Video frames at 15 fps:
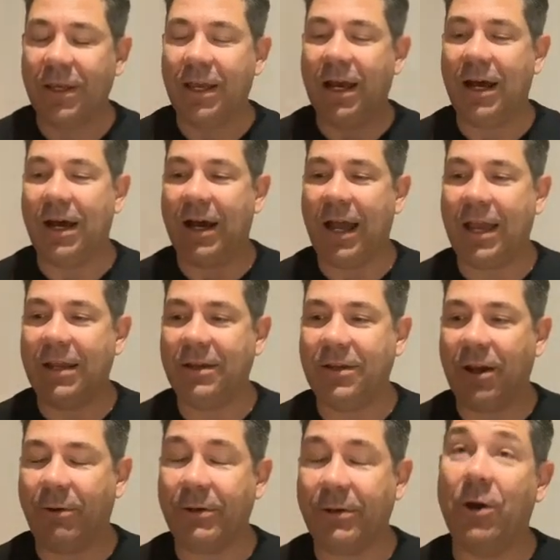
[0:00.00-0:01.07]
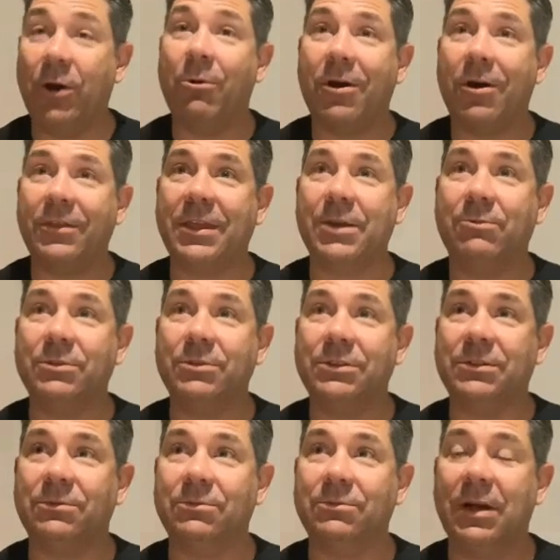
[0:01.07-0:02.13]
and Going Nowhere I think was